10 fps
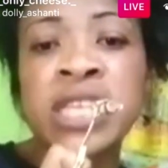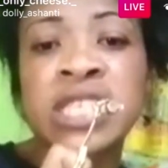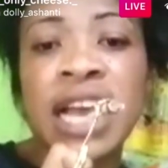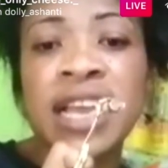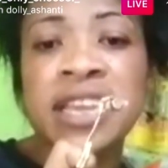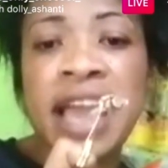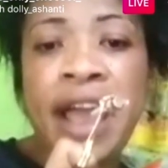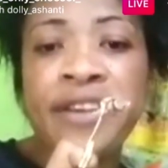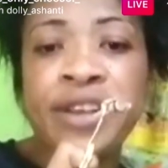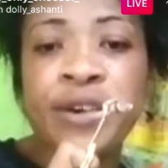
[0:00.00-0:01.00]
one song
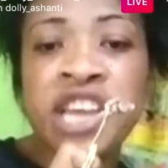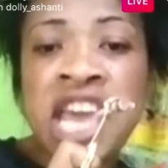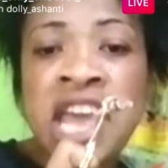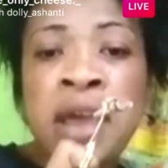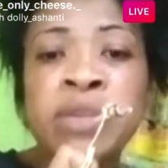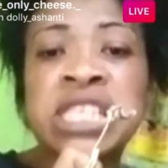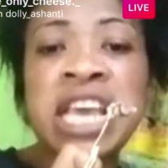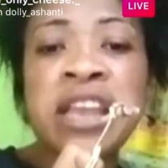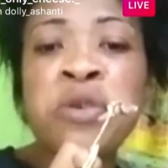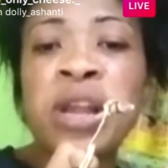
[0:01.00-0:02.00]
here, you know. Me
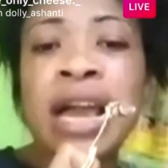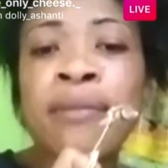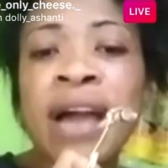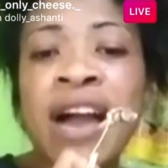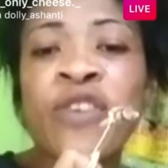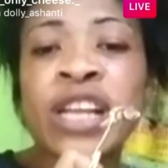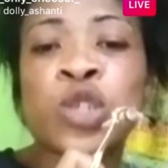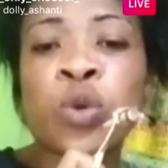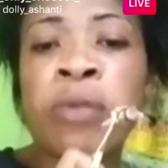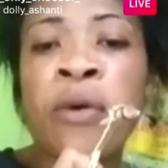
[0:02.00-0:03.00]
say no long, I have one
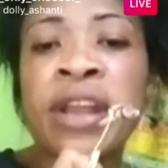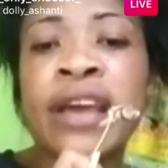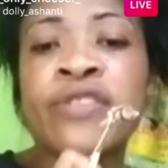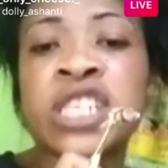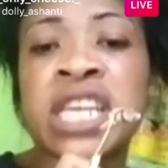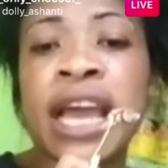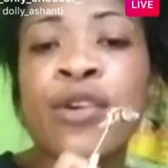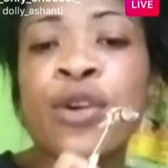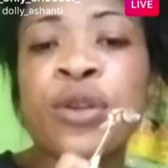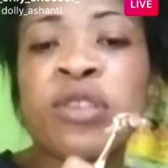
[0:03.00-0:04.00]
tune. I wonder if she can
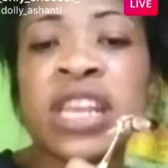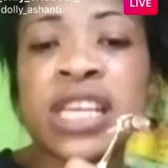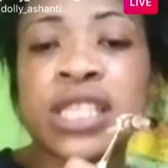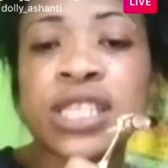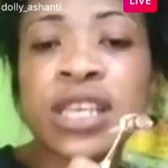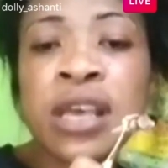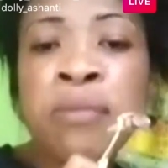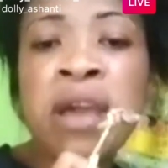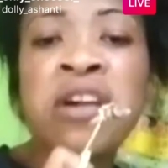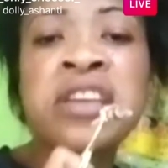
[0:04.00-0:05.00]
run with it.
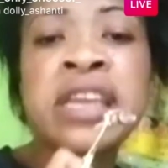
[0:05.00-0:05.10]
I go